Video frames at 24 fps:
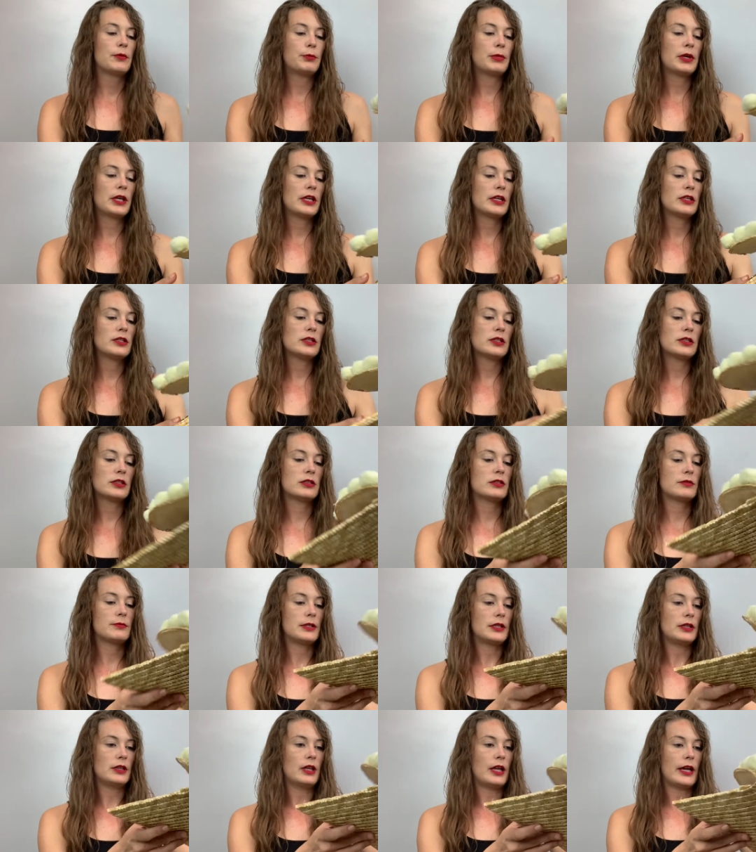But he's just
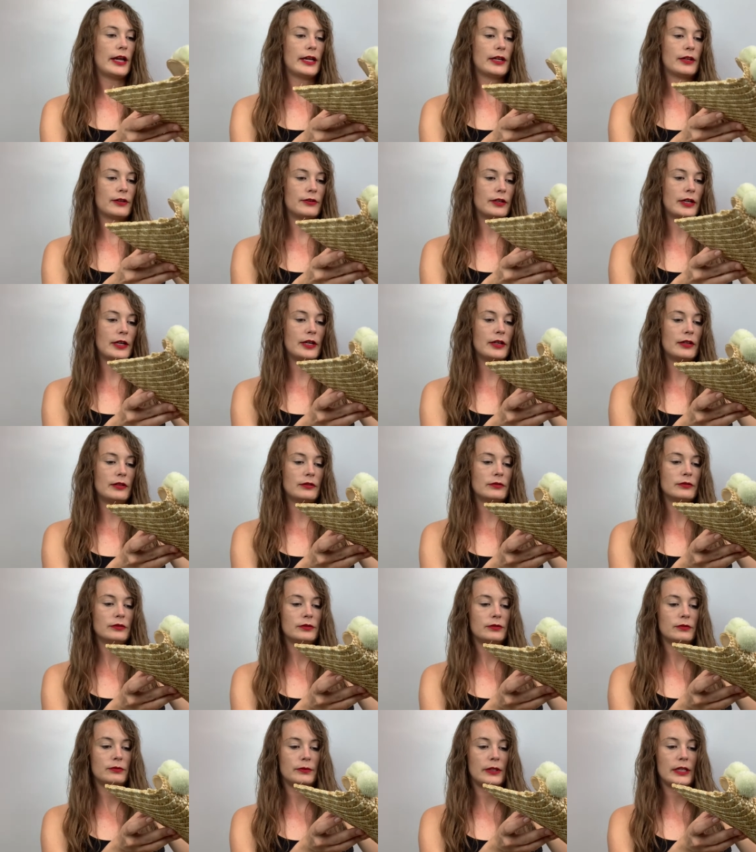been lying
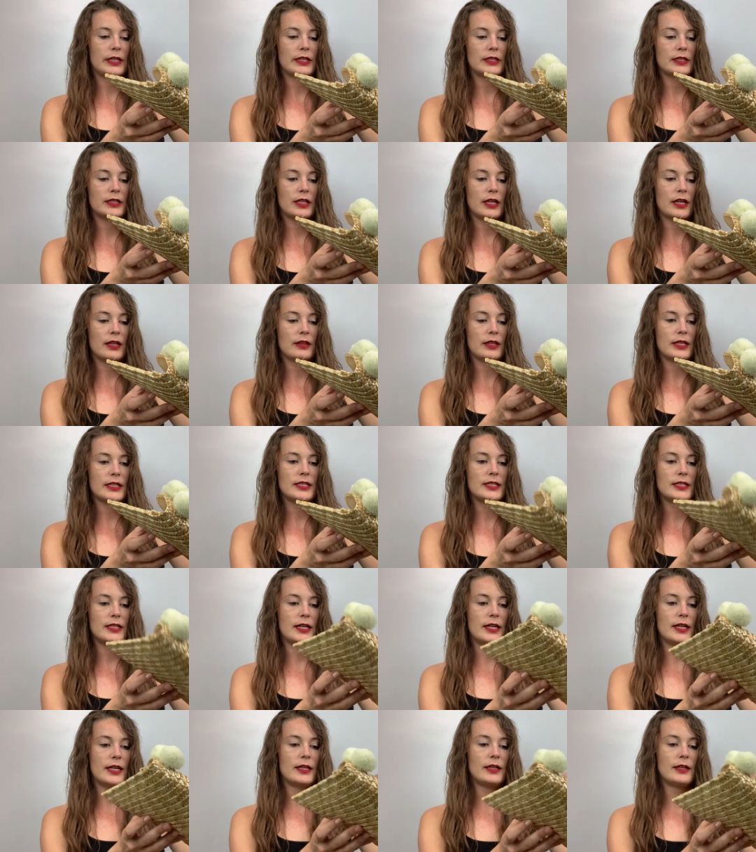around waiting to get
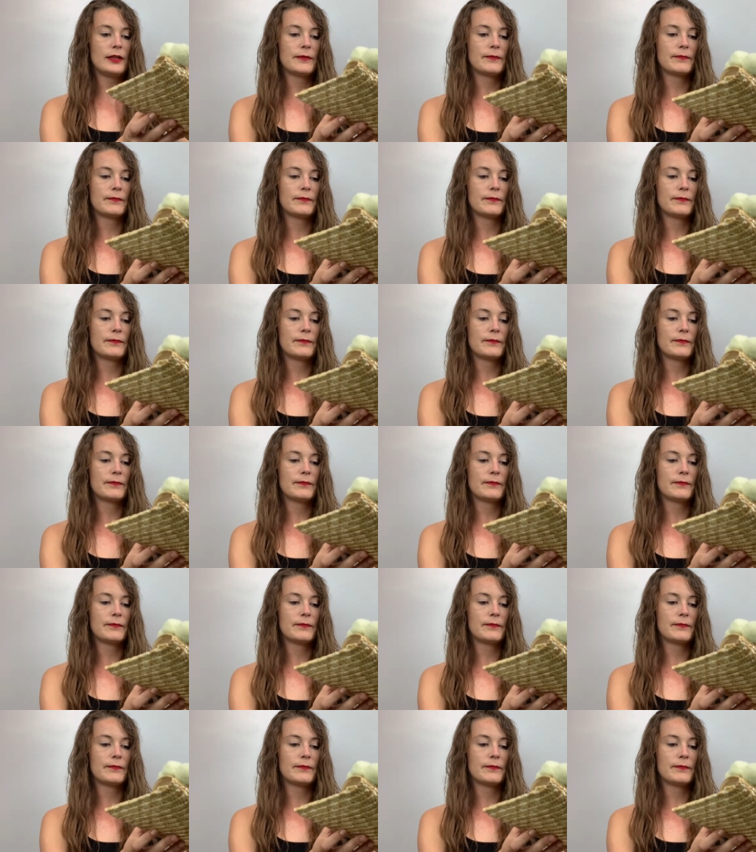listed.